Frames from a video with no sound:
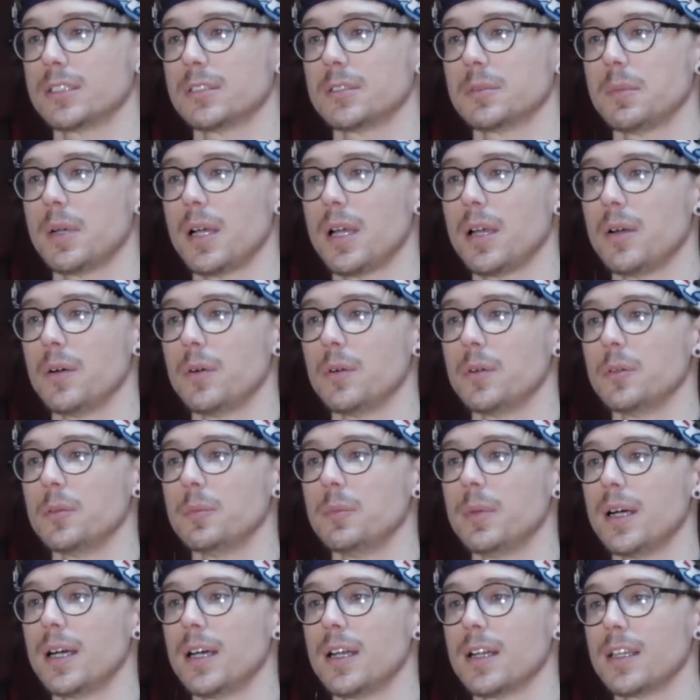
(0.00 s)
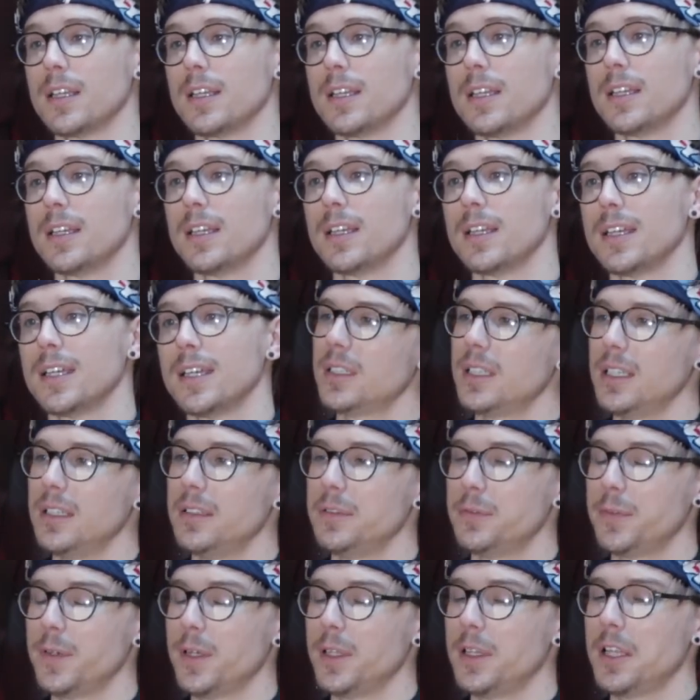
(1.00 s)
through my whole body.
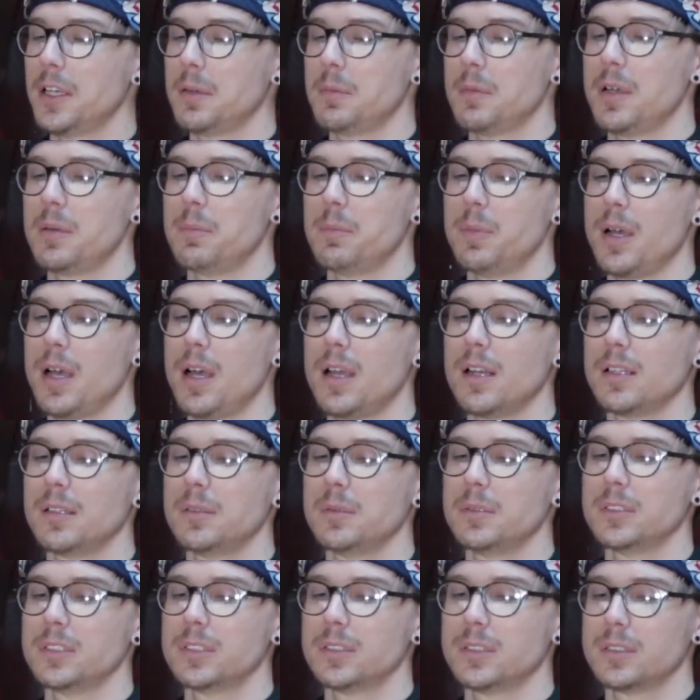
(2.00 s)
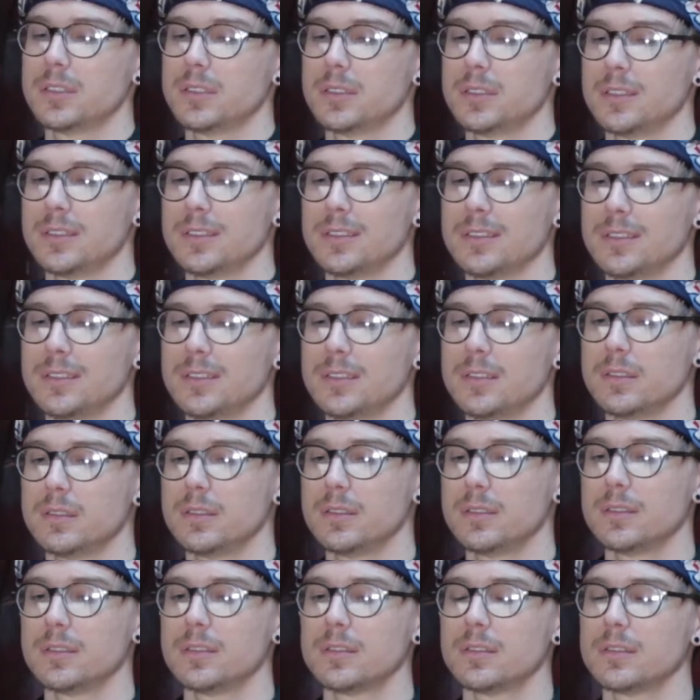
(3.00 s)
It felt like my body was
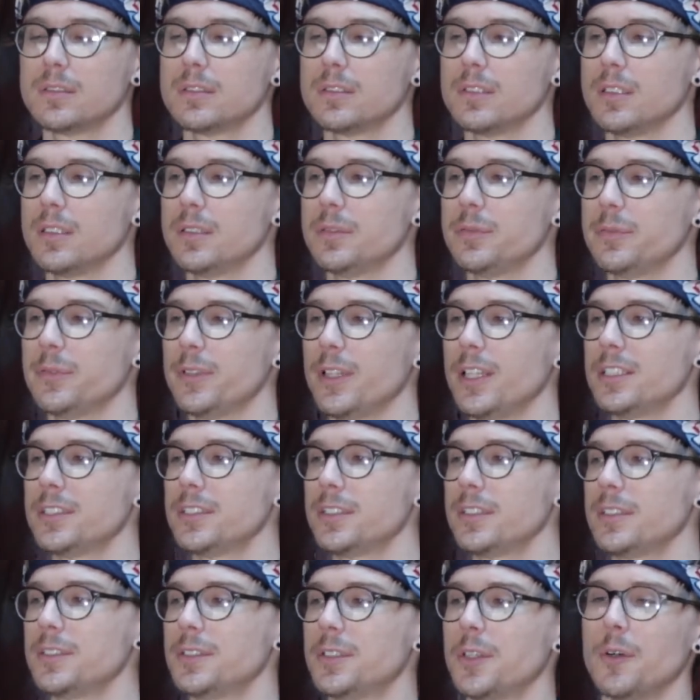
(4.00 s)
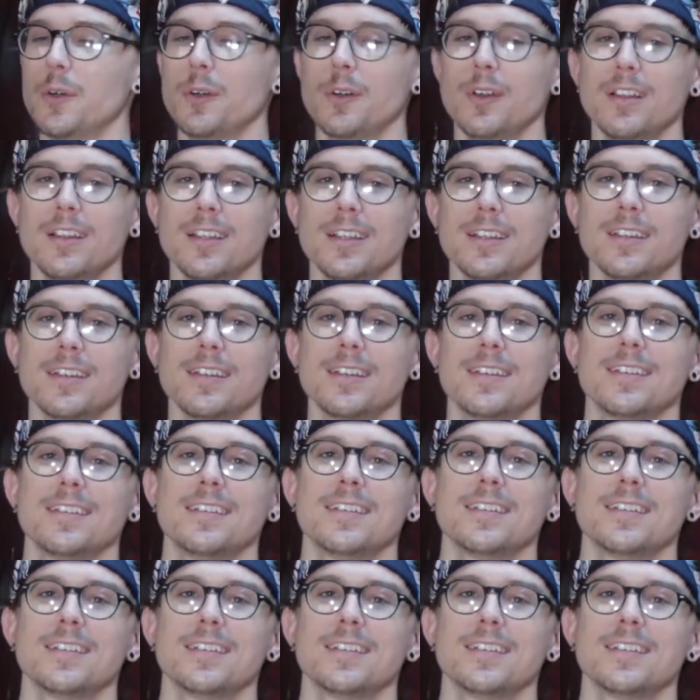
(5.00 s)
a flushing toilet.